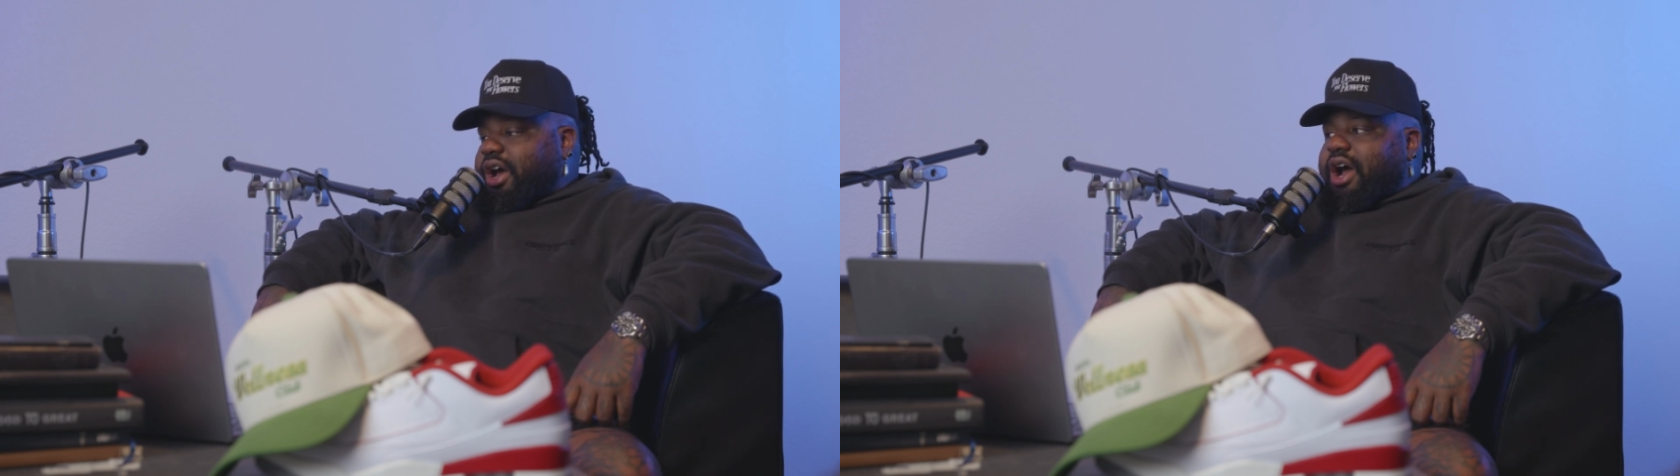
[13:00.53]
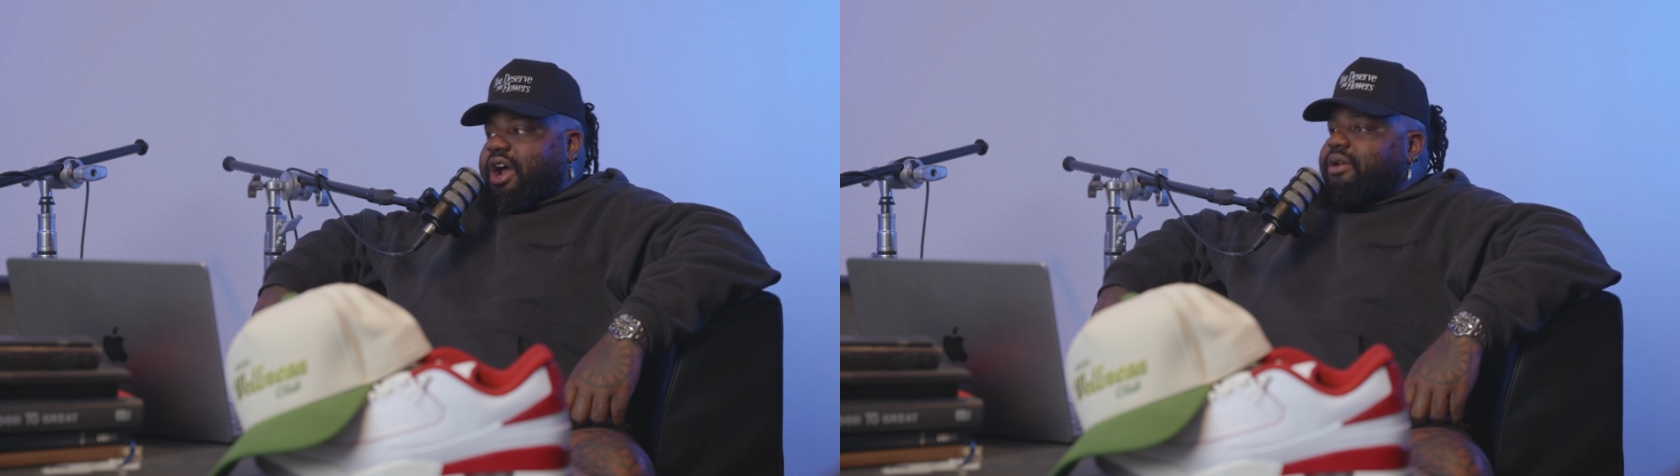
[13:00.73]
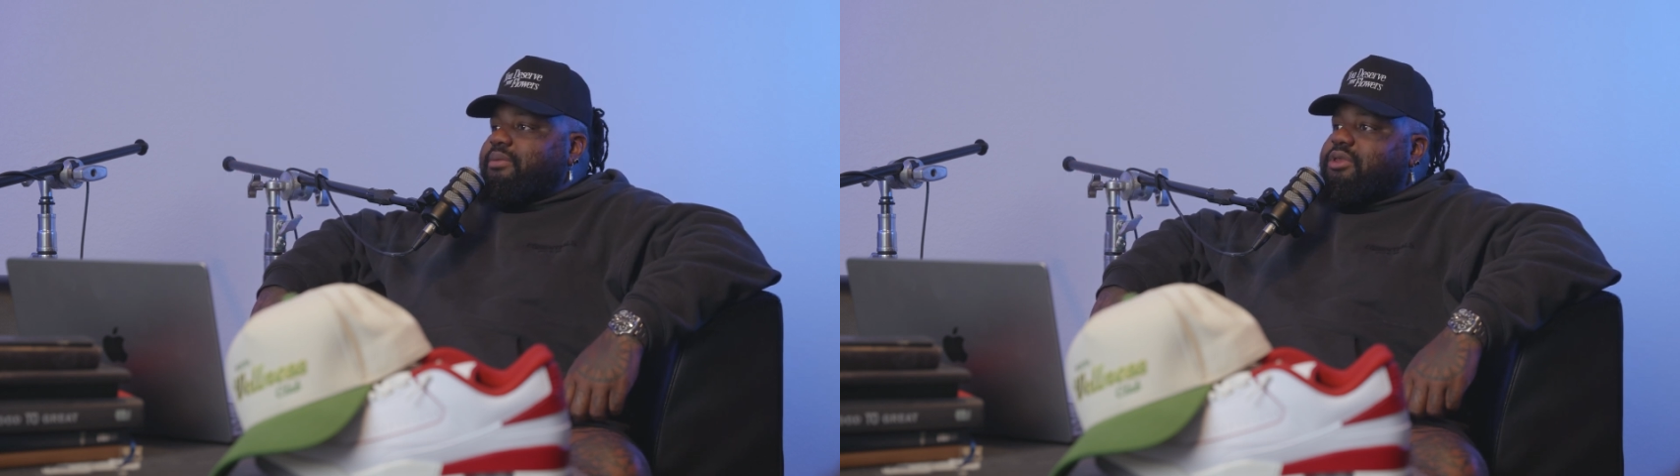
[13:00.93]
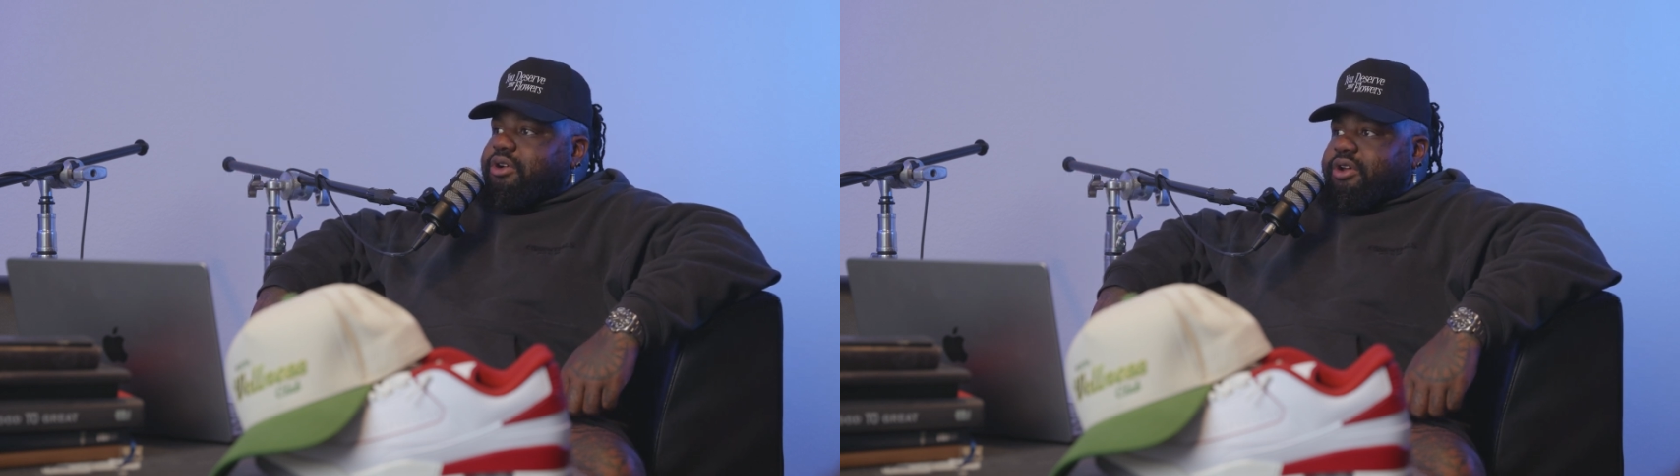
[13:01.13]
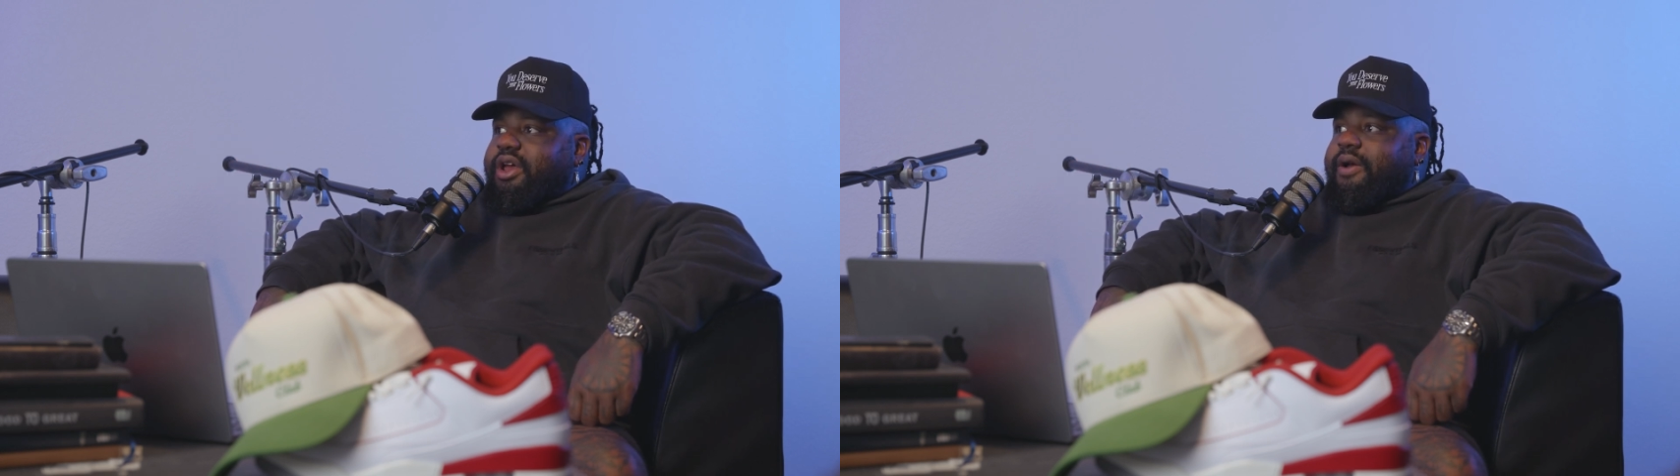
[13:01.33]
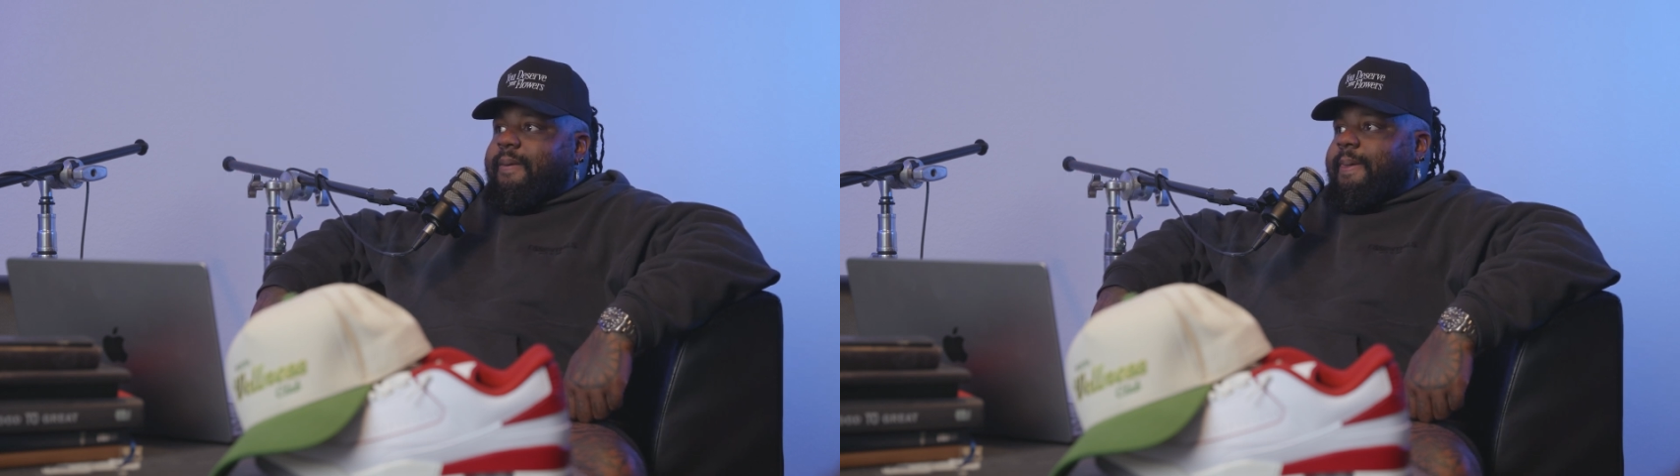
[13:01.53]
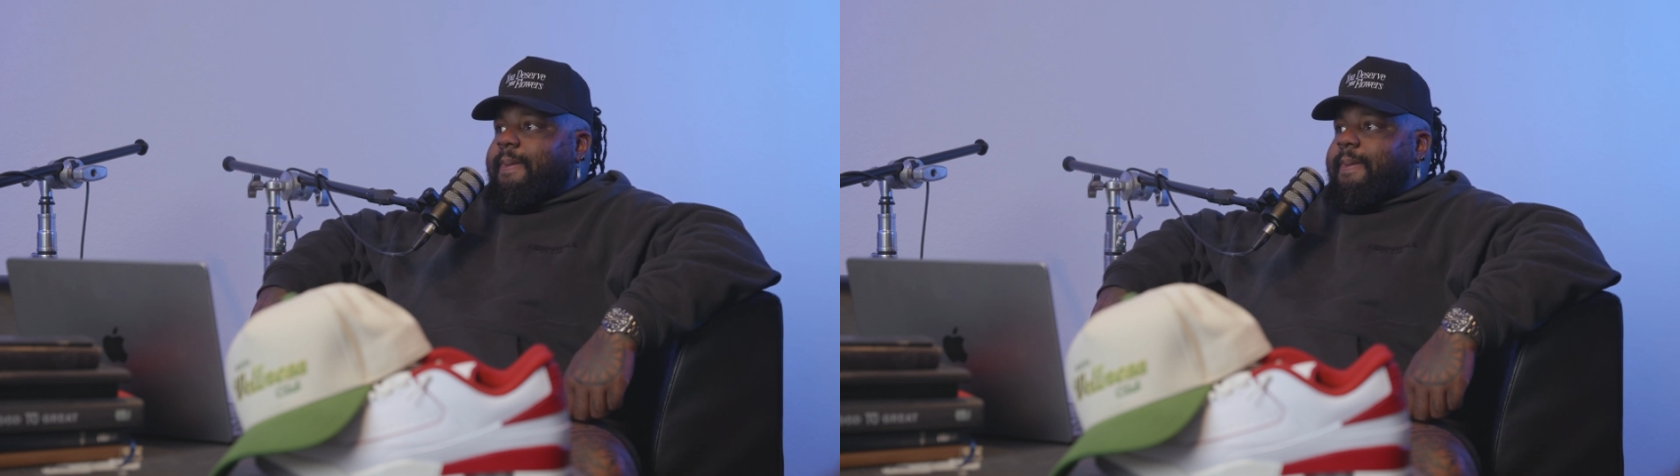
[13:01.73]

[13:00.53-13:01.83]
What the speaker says: I am learning